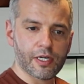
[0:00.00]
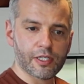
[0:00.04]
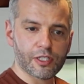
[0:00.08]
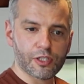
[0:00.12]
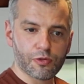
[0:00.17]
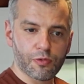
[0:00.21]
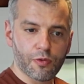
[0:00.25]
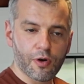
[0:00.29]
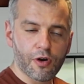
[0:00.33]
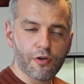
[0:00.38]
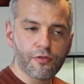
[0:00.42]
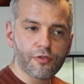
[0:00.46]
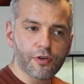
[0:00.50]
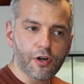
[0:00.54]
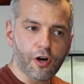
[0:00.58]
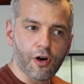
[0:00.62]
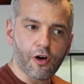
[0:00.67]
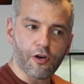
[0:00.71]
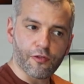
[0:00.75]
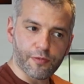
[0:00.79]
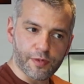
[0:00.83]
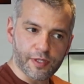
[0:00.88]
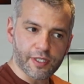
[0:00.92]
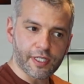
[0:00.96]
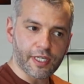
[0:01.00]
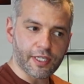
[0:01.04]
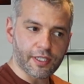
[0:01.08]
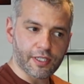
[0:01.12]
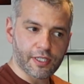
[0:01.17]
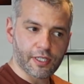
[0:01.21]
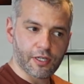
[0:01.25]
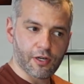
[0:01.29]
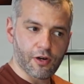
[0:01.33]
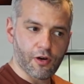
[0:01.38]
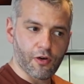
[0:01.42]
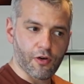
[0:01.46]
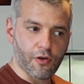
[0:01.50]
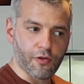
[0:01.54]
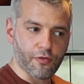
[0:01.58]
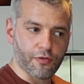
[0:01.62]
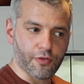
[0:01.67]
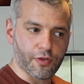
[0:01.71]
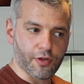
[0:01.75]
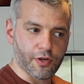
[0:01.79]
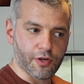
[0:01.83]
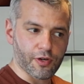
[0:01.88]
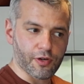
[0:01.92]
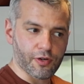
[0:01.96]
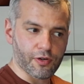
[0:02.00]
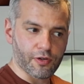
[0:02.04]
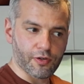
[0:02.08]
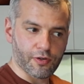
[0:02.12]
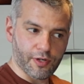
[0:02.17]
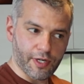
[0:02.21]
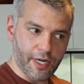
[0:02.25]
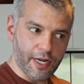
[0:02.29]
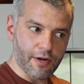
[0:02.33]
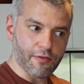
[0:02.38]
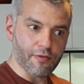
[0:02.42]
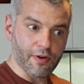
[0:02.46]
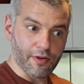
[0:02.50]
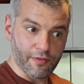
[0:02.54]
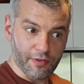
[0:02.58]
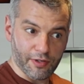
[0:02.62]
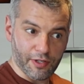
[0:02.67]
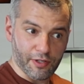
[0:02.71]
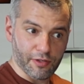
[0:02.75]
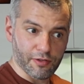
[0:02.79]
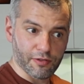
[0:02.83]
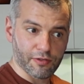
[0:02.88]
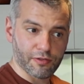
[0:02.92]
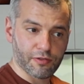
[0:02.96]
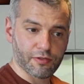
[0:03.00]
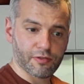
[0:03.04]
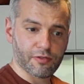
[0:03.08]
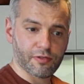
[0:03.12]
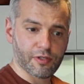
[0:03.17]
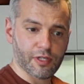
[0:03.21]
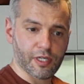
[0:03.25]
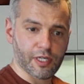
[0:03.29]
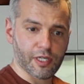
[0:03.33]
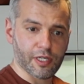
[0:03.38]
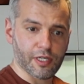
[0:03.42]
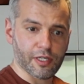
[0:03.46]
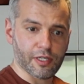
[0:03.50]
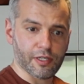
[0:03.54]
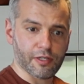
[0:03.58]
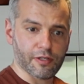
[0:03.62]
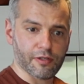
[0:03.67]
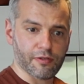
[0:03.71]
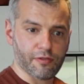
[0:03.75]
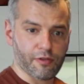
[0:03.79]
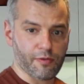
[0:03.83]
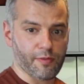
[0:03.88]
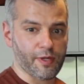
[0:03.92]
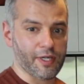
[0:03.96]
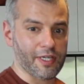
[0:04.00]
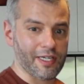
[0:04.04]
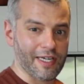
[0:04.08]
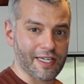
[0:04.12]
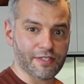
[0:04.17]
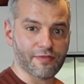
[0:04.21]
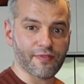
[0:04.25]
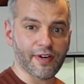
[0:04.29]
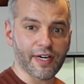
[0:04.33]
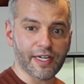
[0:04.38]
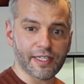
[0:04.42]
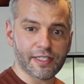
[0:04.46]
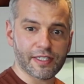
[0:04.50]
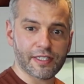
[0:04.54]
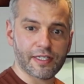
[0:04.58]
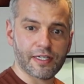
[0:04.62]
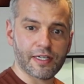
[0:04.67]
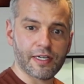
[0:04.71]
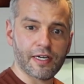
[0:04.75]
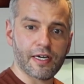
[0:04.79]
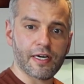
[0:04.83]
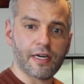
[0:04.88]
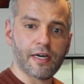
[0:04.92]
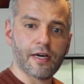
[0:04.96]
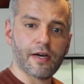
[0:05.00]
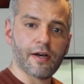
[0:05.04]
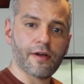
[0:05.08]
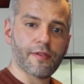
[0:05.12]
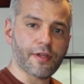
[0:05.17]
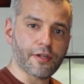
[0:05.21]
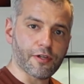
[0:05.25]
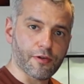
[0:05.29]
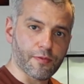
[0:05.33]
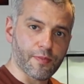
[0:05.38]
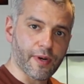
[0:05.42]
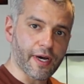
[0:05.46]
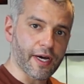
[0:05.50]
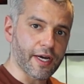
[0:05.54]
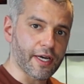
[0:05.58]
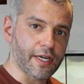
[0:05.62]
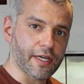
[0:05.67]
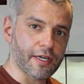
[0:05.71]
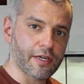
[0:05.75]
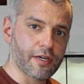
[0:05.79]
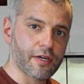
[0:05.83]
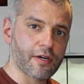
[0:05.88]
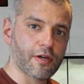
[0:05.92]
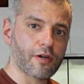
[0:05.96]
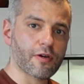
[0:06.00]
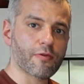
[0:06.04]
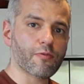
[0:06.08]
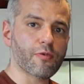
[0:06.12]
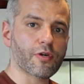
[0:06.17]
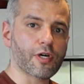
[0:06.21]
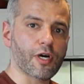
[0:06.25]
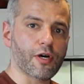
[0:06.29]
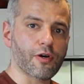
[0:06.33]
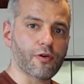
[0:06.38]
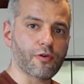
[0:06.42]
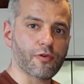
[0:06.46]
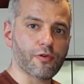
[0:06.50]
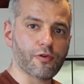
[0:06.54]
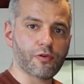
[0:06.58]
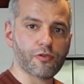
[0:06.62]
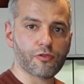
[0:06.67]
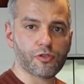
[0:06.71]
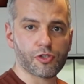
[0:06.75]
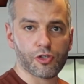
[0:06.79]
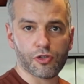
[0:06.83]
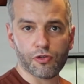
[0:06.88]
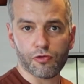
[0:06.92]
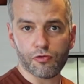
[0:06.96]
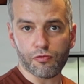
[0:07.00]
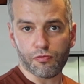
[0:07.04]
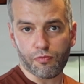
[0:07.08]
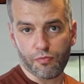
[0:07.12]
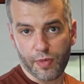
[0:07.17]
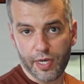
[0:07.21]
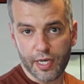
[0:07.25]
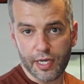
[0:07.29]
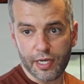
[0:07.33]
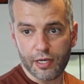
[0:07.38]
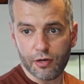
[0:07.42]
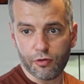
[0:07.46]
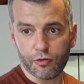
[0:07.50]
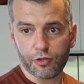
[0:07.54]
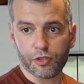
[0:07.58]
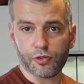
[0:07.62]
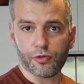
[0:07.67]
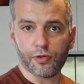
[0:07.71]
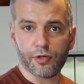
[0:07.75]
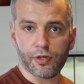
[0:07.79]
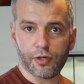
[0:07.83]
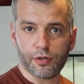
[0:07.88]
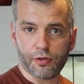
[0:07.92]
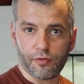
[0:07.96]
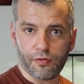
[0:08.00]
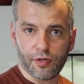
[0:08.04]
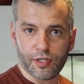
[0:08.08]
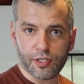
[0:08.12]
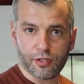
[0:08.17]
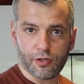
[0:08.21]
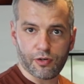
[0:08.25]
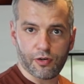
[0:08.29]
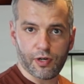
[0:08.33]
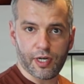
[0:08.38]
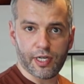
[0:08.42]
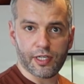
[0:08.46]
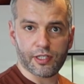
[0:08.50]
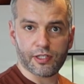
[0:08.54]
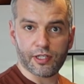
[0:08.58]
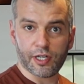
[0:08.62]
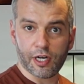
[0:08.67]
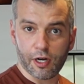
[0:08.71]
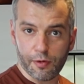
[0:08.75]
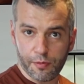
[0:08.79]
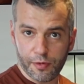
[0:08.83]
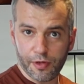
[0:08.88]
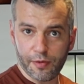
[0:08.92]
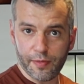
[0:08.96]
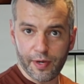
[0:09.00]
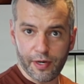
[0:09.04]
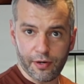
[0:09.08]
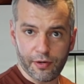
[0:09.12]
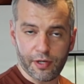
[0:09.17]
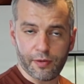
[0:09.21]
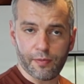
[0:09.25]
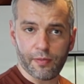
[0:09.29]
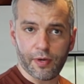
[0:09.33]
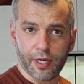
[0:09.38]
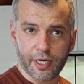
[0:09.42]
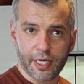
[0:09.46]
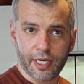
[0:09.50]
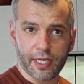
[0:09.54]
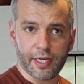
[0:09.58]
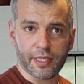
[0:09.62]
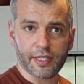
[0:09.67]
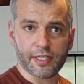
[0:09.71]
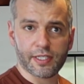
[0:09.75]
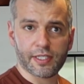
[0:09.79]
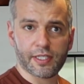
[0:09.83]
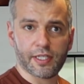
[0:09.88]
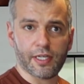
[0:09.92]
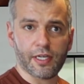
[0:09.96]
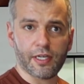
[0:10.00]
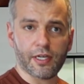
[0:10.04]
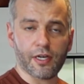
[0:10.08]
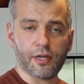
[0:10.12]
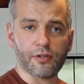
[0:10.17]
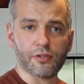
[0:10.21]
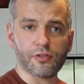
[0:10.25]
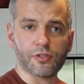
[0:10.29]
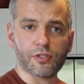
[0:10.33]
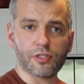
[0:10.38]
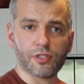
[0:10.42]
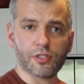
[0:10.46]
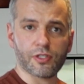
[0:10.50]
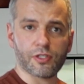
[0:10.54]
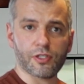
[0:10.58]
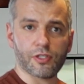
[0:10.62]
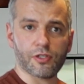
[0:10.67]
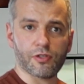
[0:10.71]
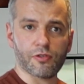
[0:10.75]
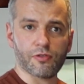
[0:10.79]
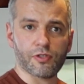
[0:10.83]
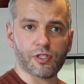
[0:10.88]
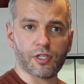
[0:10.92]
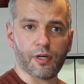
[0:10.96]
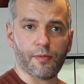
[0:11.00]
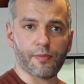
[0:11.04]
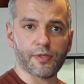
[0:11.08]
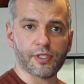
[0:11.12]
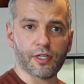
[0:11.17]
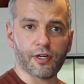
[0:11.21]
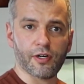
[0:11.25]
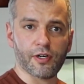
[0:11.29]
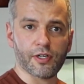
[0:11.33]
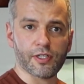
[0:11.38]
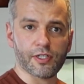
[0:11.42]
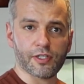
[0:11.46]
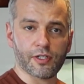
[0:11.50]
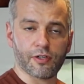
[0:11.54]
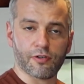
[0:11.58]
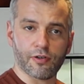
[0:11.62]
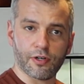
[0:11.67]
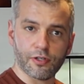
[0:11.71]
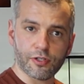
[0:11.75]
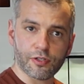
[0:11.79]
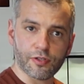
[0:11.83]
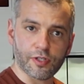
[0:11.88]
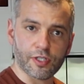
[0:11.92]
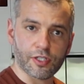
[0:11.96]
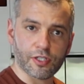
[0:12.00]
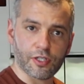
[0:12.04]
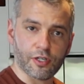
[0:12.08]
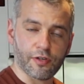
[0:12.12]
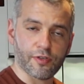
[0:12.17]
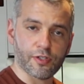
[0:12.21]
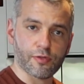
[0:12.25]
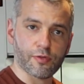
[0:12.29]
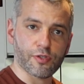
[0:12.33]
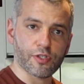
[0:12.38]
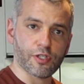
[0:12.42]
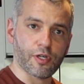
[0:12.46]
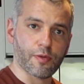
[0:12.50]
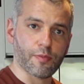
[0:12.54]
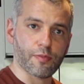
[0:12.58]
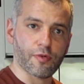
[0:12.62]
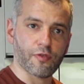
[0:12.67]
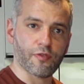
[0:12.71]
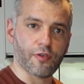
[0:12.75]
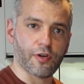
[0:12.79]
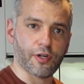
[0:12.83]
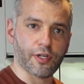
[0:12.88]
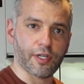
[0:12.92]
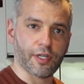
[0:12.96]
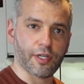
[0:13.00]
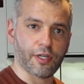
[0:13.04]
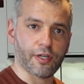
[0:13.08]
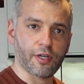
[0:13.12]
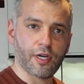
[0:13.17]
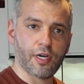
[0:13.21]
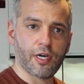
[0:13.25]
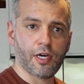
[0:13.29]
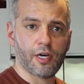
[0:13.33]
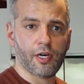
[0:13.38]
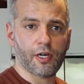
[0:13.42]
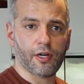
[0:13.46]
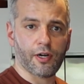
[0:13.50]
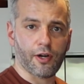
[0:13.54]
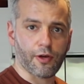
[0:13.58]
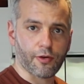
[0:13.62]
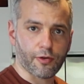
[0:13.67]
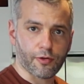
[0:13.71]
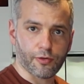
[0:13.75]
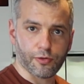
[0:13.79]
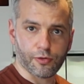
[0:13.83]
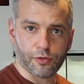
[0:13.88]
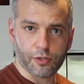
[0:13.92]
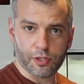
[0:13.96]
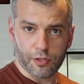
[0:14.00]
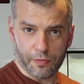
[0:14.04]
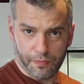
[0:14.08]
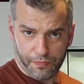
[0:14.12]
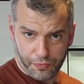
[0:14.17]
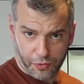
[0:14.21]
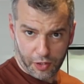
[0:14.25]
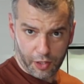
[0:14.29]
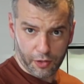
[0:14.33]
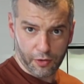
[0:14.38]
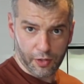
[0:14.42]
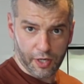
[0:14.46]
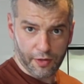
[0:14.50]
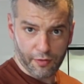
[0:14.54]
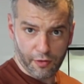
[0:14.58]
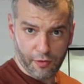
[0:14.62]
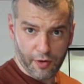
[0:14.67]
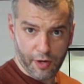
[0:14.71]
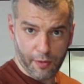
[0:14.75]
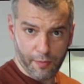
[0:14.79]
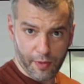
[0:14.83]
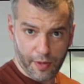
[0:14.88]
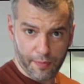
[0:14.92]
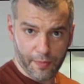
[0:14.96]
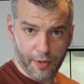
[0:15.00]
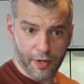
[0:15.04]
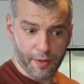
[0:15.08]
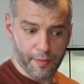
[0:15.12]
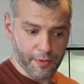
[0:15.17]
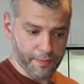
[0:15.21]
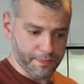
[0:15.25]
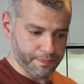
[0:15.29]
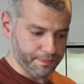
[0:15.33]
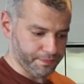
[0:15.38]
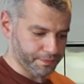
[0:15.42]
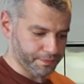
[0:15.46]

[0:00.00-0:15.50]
12.5% of the net revenue, the money less VAT, that you pay will go to me or to another restaurant and to help them out. In my case, it goes to subsidise a grocery service which I'm providing locals who live around my pub.